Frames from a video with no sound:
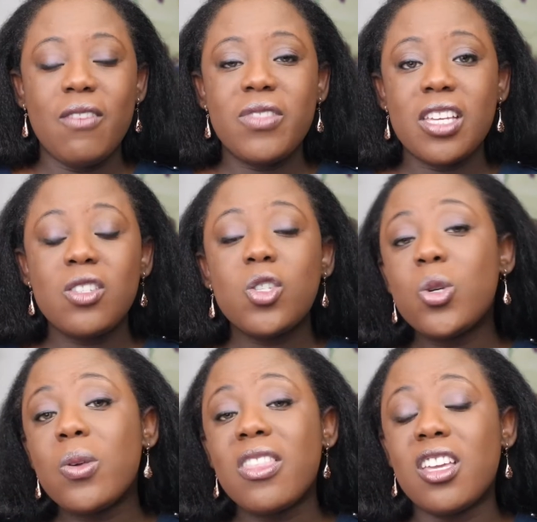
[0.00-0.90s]
If there's
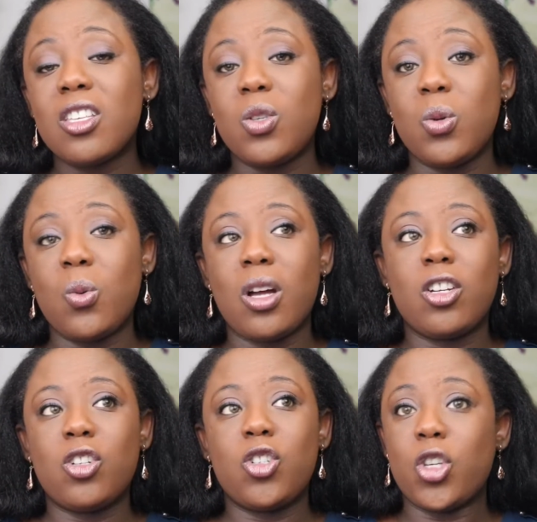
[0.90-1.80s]
two things you
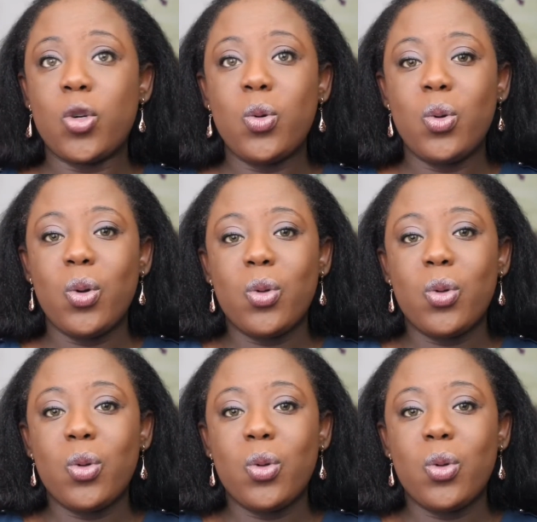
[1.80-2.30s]
want to do,